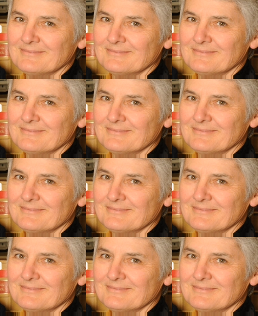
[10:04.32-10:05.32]

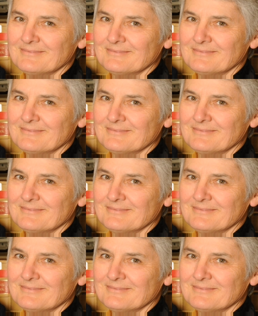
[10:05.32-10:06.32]

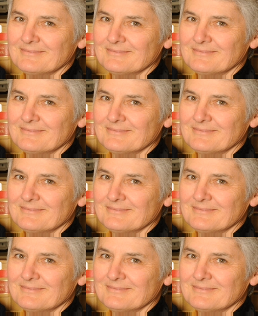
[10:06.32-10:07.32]

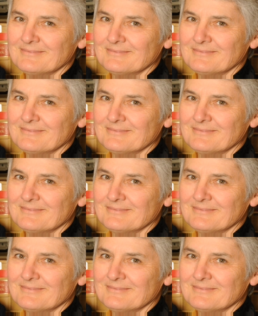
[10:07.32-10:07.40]
(no lip movement)